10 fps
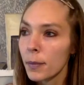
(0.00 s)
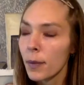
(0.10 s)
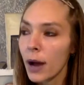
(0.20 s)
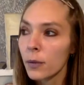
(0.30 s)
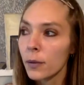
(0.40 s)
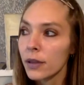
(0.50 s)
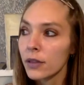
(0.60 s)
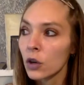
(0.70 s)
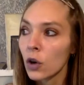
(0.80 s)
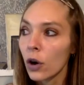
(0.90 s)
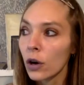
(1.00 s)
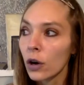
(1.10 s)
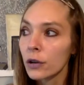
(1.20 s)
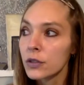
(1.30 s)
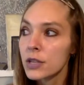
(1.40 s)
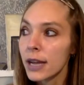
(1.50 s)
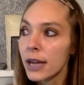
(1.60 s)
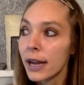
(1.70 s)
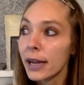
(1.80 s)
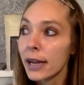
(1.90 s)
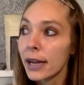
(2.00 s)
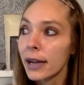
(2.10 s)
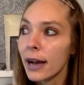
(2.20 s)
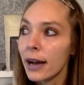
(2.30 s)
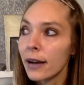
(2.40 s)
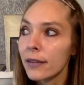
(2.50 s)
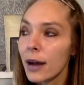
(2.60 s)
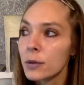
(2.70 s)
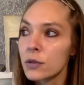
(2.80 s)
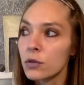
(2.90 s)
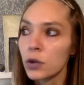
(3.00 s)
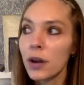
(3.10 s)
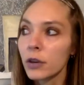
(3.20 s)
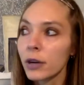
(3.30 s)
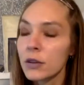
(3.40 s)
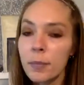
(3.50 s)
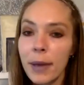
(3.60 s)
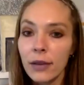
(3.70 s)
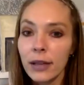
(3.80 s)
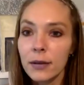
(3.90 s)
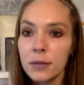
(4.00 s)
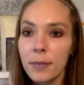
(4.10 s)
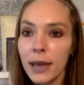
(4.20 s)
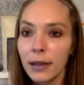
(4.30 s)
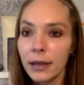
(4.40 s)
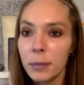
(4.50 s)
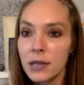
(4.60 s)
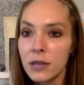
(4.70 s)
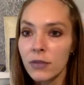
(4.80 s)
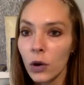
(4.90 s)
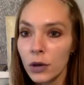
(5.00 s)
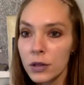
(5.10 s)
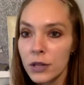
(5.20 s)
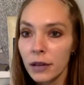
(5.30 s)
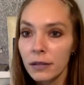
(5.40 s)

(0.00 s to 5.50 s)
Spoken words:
in the car today, I was driving around I was mailing a piece of art to